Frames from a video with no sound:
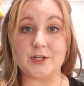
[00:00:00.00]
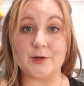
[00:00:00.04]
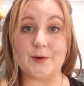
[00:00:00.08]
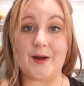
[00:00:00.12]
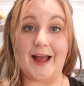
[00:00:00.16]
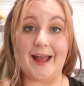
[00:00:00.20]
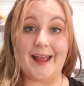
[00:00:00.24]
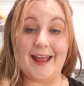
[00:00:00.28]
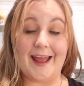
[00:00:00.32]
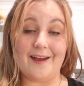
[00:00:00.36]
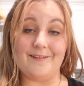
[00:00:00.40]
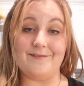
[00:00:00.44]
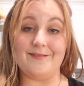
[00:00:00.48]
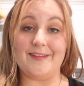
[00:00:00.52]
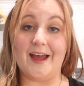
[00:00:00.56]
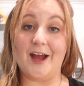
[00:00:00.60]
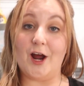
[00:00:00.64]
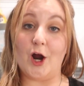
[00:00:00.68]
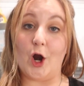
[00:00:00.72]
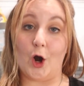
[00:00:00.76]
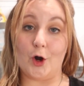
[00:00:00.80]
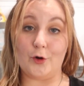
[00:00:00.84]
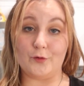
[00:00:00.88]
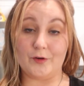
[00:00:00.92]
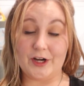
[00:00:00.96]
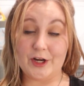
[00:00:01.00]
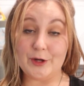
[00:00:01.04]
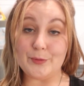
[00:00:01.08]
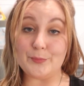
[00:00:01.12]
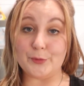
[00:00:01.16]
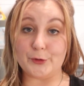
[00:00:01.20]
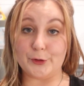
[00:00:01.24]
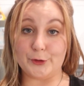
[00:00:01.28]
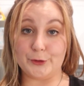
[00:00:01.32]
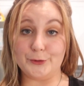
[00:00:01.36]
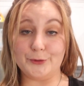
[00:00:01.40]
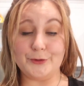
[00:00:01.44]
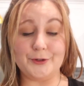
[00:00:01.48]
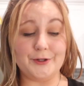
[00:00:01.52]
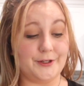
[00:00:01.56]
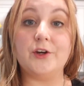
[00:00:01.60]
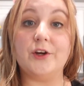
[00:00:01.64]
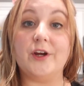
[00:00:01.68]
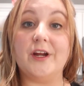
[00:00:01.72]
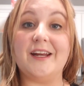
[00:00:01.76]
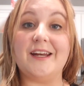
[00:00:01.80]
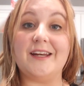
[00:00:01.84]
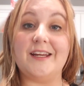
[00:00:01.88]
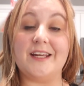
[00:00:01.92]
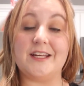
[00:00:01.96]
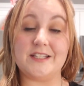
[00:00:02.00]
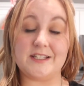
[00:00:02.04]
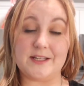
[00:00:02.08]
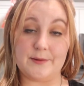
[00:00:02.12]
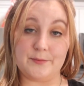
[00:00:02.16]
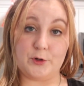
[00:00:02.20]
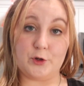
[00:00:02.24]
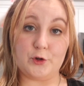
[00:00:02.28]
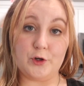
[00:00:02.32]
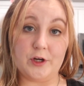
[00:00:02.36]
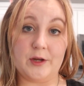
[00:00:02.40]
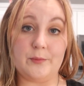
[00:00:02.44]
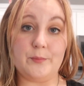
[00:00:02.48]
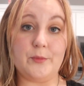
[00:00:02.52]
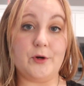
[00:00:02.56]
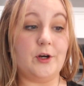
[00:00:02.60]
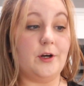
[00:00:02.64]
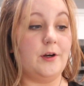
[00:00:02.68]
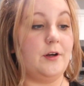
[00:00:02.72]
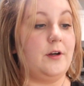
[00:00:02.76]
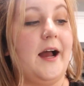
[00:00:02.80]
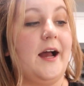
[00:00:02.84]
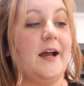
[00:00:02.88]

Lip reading: So I have that already brewed. You're gonna need some creamer.